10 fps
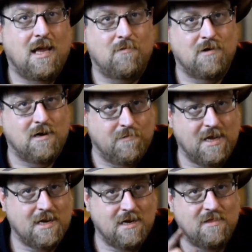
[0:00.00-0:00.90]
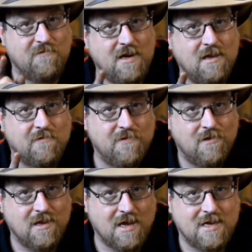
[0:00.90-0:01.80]
and we're going to make another video for
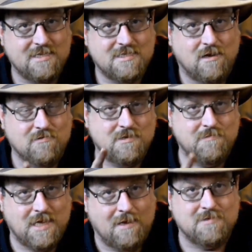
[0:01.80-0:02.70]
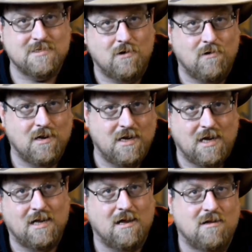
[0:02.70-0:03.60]
you guys on some damp soil and
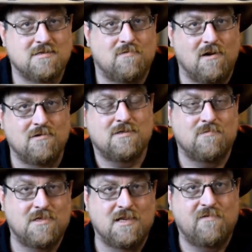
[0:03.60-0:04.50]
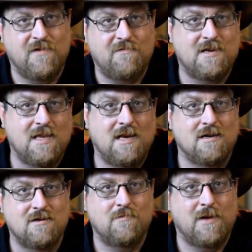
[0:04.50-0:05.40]
not cause erosion with this
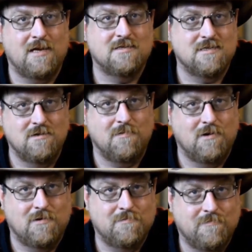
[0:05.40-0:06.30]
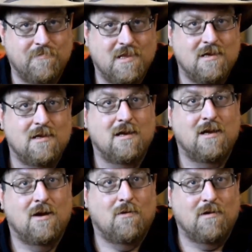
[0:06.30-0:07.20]
1,500 pound slope mower.
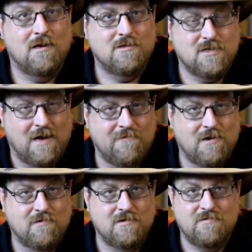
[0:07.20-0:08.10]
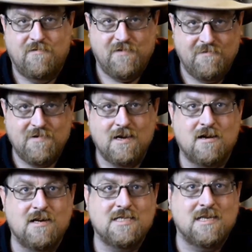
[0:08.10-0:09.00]
We're going to drive it on a
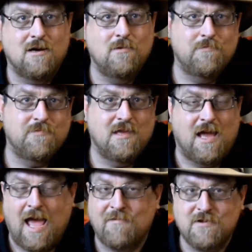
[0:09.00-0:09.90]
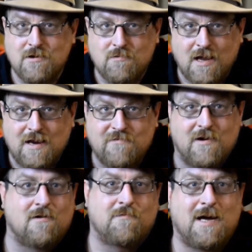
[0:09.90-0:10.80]
50-degree slope after a
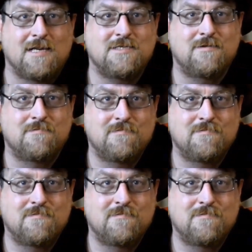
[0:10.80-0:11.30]
rainfall, mind you,